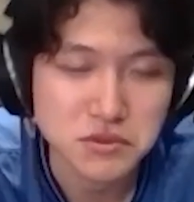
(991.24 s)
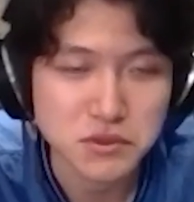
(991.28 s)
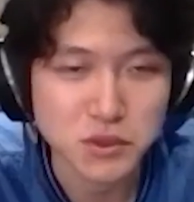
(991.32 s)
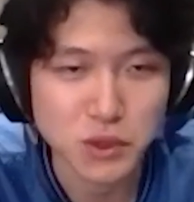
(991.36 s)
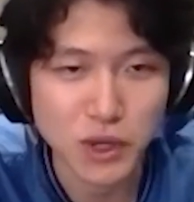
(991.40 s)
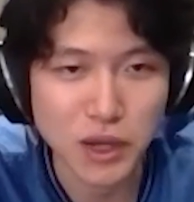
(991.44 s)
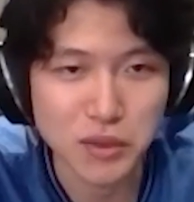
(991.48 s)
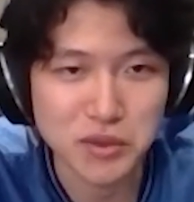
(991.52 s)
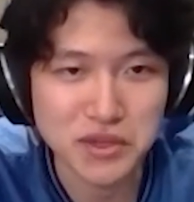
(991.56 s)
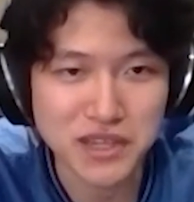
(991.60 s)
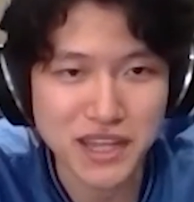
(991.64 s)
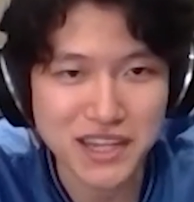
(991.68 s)

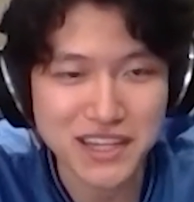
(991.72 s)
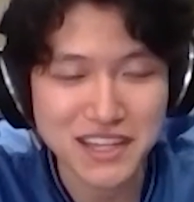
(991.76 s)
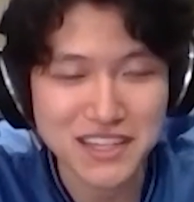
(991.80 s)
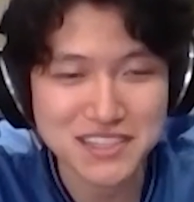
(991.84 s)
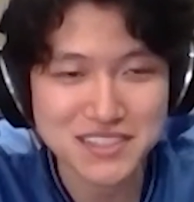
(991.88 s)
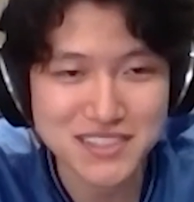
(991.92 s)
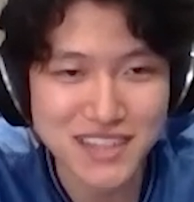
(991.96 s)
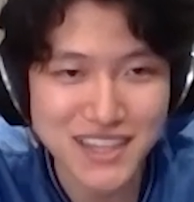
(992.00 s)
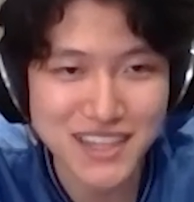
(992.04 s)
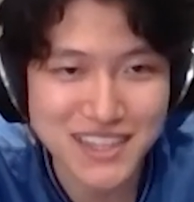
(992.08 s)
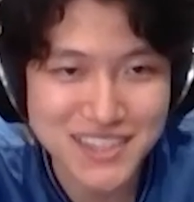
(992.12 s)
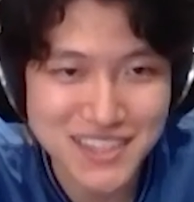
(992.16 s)
I
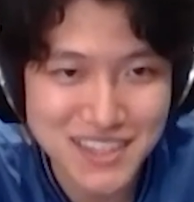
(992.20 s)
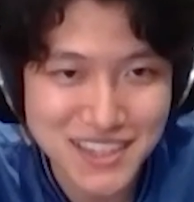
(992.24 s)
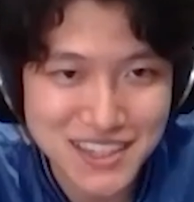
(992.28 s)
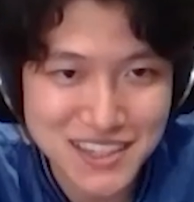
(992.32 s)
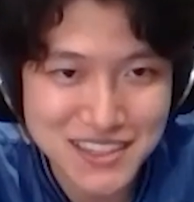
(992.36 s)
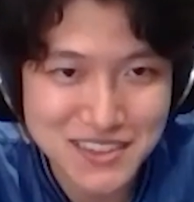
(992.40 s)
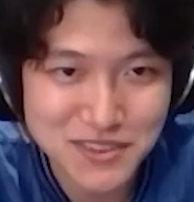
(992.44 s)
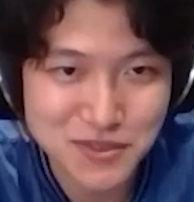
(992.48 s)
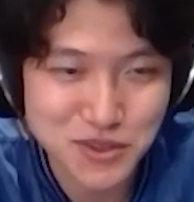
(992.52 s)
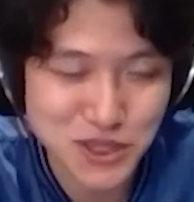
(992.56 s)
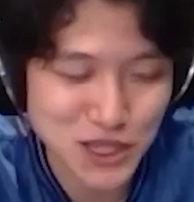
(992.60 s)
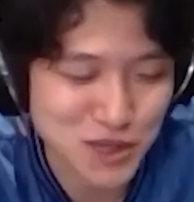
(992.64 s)
guess that,
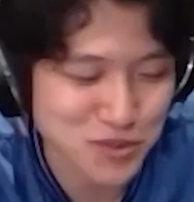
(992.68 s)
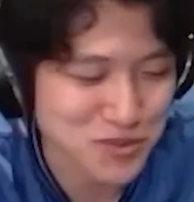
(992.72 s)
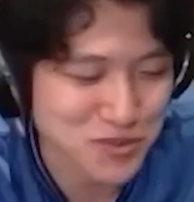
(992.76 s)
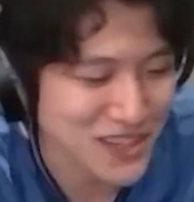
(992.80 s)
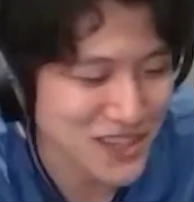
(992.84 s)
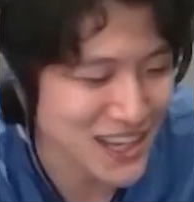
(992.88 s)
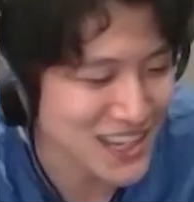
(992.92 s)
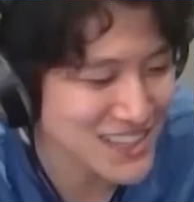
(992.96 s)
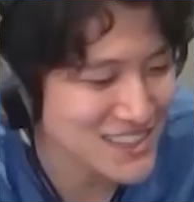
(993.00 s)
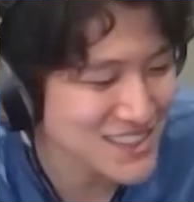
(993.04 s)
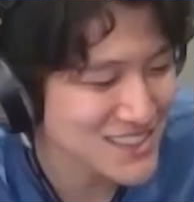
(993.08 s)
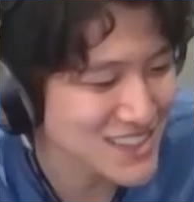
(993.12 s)
Philip,
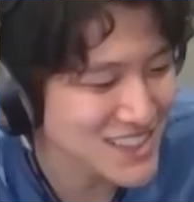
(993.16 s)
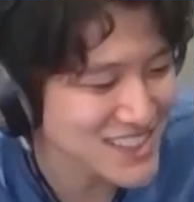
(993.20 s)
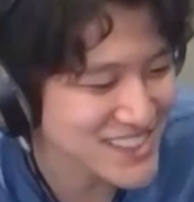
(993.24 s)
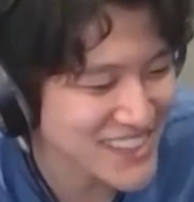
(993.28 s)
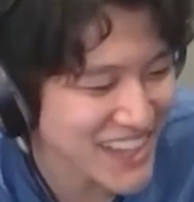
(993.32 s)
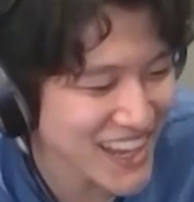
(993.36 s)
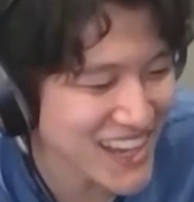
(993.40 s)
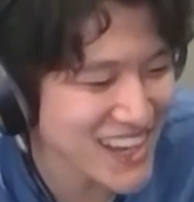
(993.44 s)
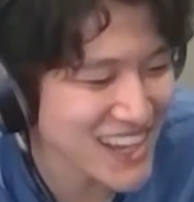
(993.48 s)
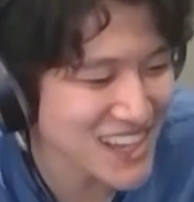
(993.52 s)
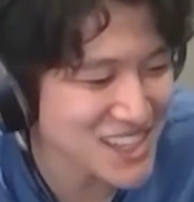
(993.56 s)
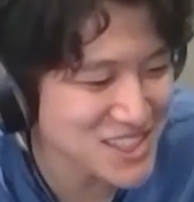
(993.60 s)

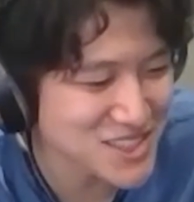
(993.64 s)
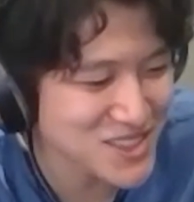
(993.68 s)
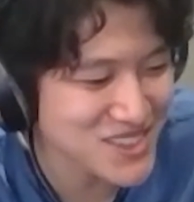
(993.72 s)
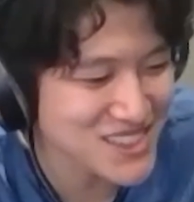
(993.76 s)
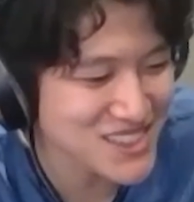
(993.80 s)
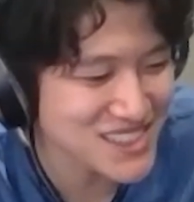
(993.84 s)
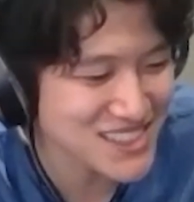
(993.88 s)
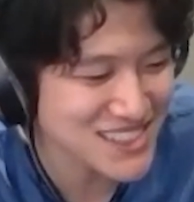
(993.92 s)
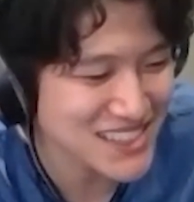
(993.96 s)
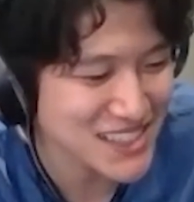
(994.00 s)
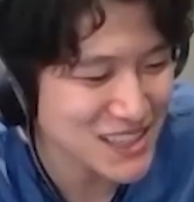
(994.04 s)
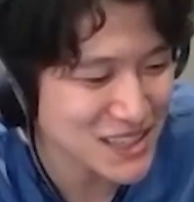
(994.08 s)
that
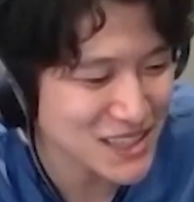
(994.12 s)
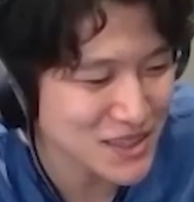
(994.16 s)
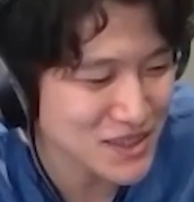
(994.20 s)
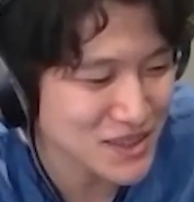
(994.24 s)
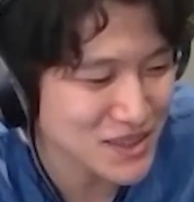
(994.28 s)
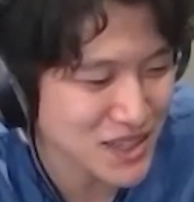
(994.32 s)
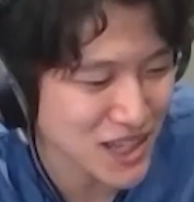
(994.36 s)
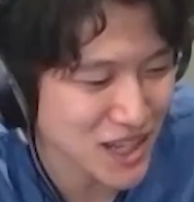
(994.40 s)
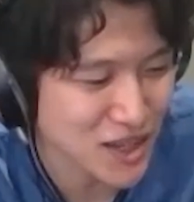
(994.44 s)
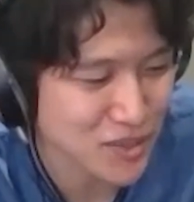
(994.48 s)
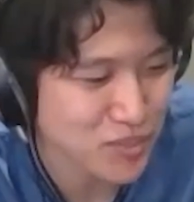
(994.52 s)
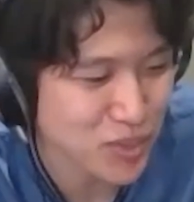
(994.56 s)
answers
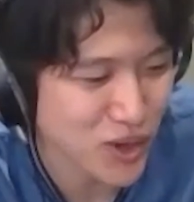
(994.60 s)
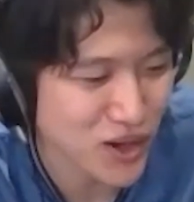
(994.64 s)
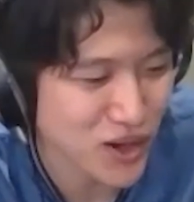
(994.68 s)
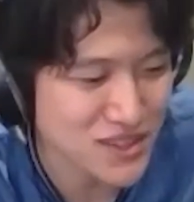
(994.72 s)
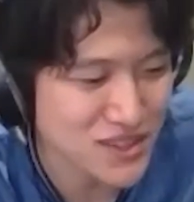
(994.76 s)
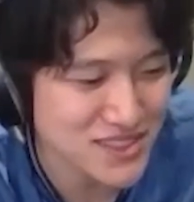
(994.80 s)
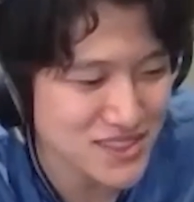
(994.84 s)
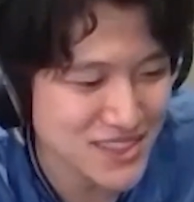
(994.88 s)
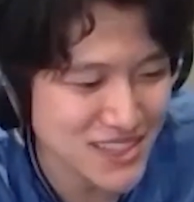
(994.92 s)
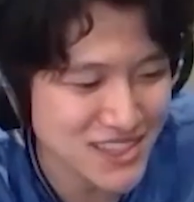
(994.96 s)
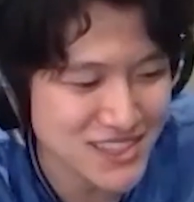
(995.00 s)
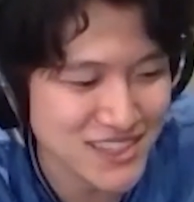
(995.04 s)
the
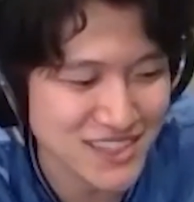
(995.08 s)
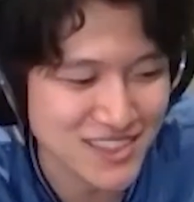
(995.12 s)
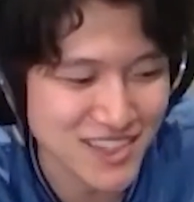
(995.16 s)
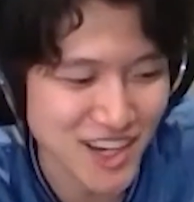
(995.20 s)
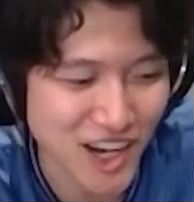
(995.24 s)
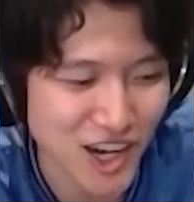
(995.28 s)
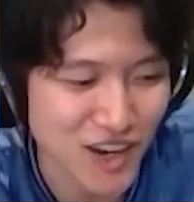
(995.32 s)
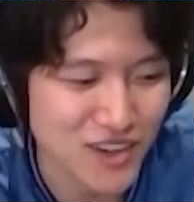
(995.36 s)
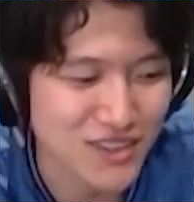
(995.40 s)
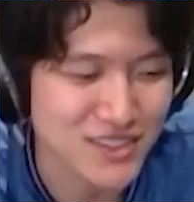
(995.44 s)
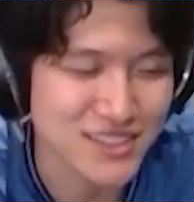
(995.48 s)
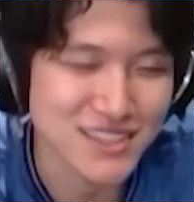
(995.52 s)
part 6
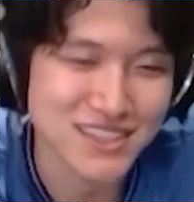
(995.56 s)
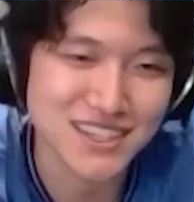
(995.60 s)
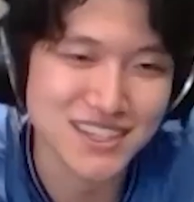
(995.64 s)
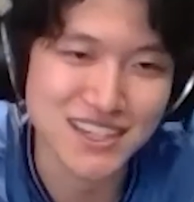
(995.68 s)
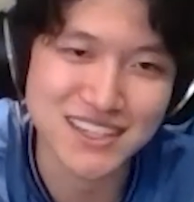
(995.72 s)
entirely,